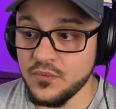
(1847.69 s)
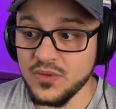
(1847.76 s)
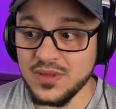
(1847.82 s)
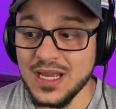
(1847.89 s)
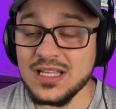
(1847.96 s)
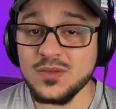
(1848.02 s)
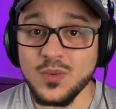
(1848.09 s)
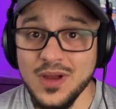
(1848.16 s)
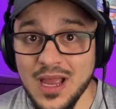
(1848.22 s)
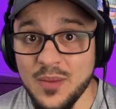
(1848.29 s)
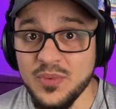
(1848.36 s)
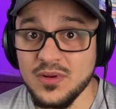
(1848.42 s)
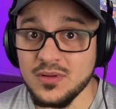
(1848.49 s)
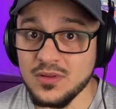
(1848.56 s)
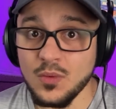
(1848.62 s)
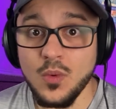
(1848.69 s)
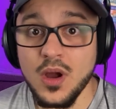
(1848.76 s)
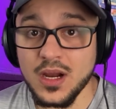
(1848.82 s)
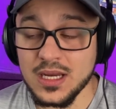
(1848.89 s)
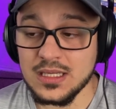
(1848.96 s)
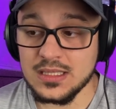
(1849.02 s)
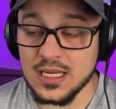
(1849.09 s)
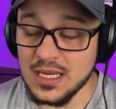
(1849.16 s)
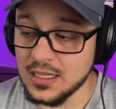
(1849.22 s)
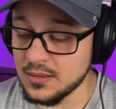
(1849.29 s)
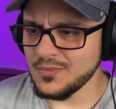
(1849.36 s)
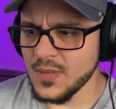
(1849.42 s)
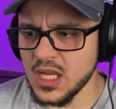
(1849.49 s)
And that's what happened with The Walking Dead.